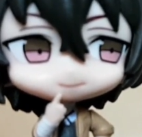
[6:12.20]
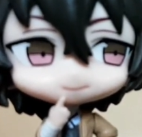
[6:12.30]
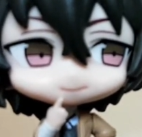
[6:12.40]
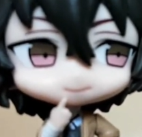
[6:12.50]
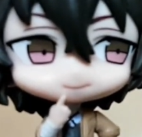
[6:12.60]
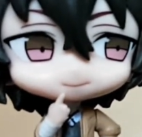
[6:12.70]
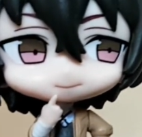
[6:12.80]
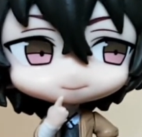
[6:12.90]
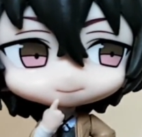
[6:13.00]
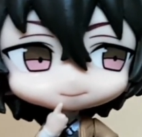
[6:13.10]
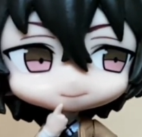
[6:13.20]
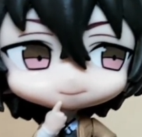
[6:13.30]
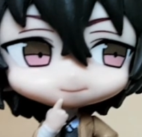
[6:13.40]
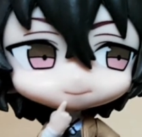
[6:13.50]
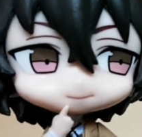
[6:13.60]
aspect
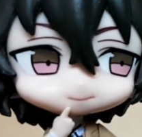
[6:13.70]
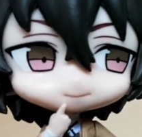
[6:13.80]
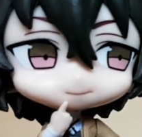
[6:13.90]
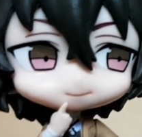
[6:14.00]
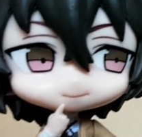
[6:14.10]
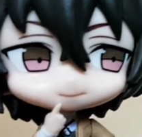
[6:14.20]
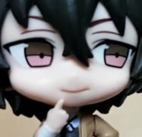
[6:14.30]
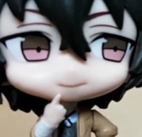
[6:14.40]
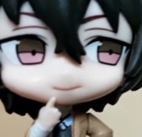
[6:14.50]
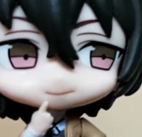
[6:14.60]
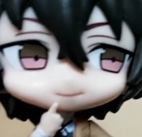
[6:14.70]
of the website and of